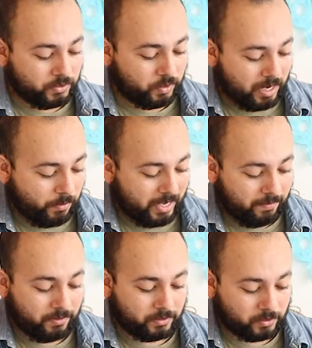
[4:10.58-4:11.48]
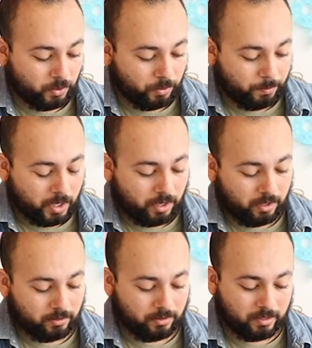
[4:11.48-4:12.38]
So now we have the skull
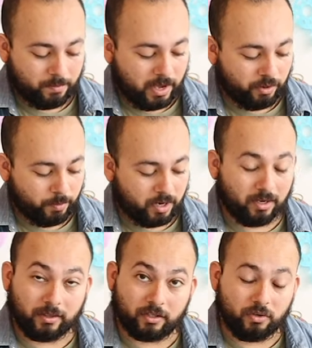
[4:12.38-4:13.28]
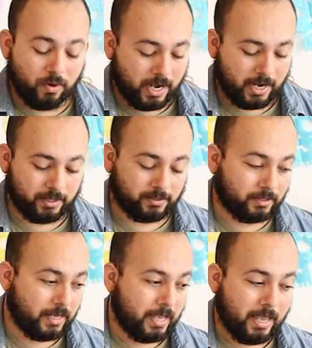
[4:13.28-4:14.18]
part, the mouth part, the two
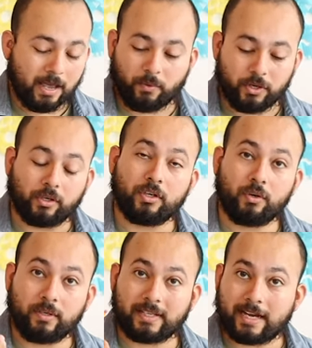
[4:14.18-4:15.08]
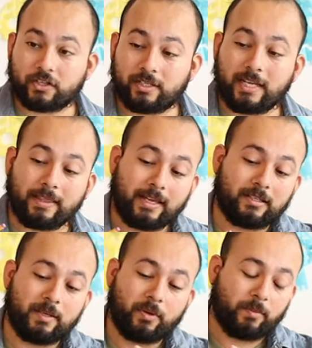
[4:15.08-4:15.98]
eyes, and what you can do is actually take
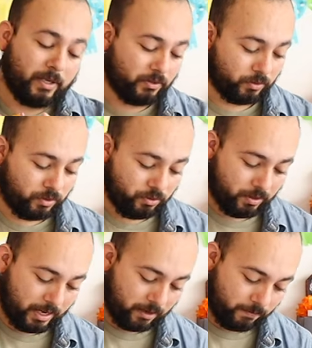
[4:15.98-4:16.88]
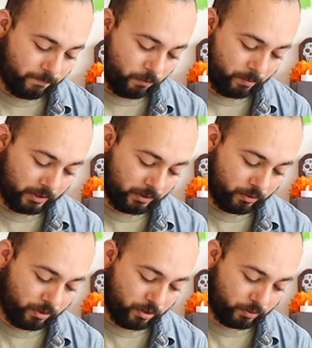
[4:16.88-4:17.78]
that tip of the pencil too and form a
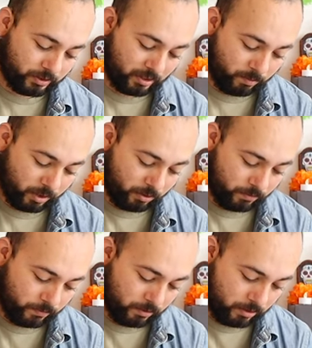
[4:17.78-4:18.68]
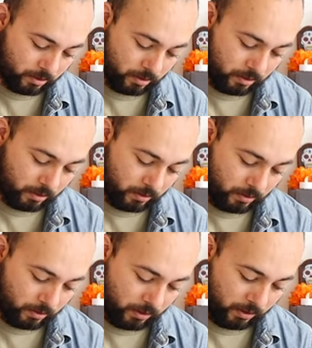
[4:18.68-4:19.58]
little nose in the middle
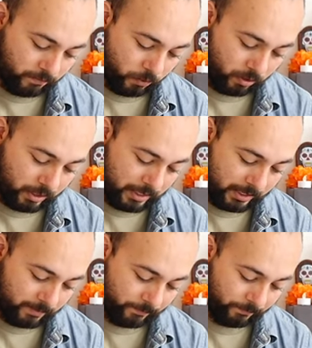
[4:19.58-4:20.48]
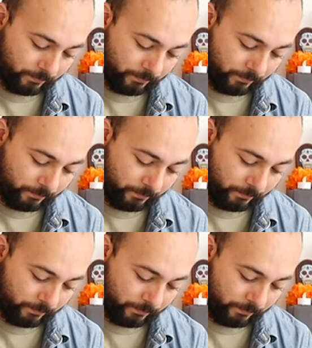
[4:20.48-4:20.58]
of your calaca.